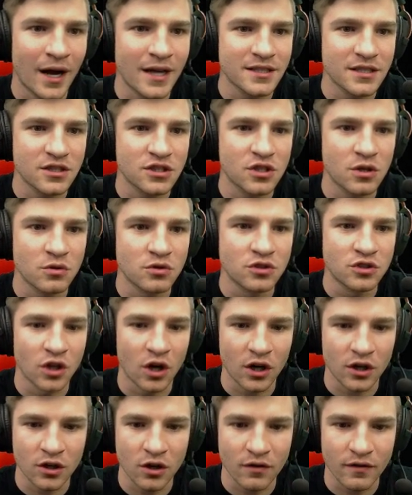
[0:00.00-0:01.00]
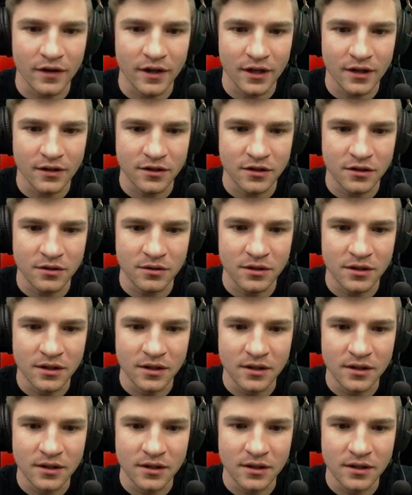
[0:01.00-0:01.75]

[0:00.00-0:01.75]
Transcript: is it so dark over here, dude?